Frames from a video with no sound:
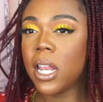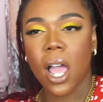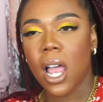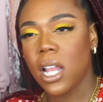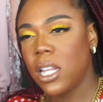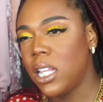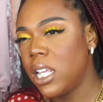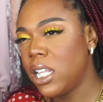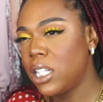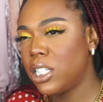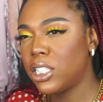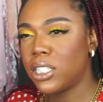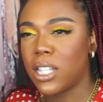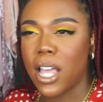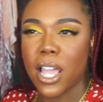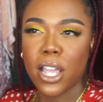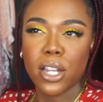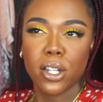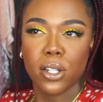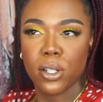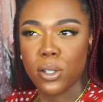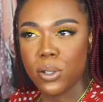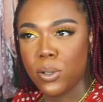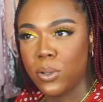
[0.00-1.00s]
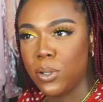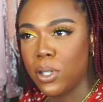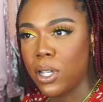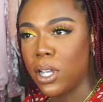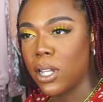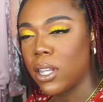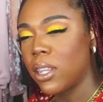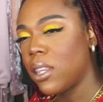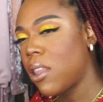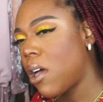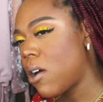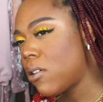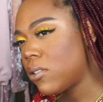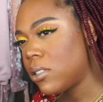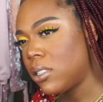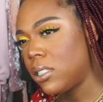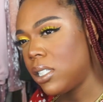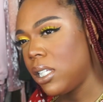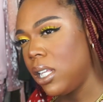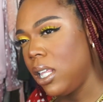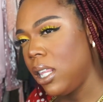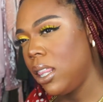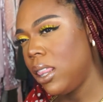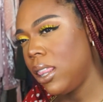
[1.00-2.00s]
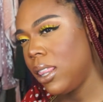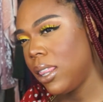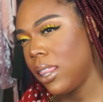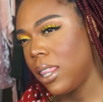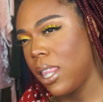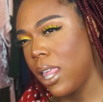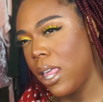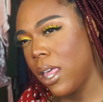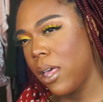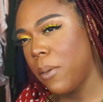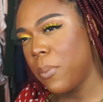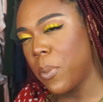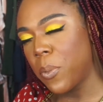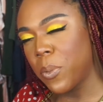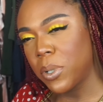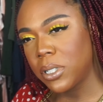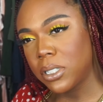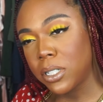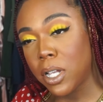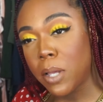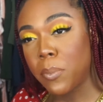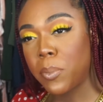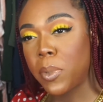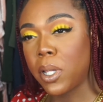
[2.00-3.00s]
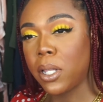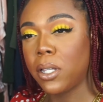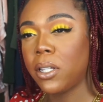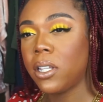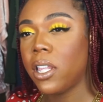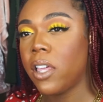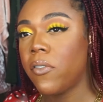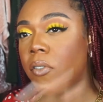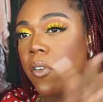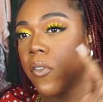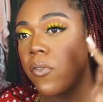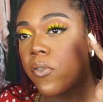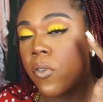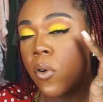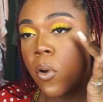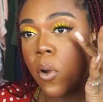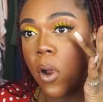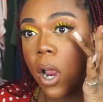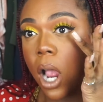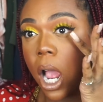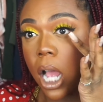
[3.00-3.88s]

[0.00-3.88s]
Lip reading: I did this like nude glossy lip, which I'm living for.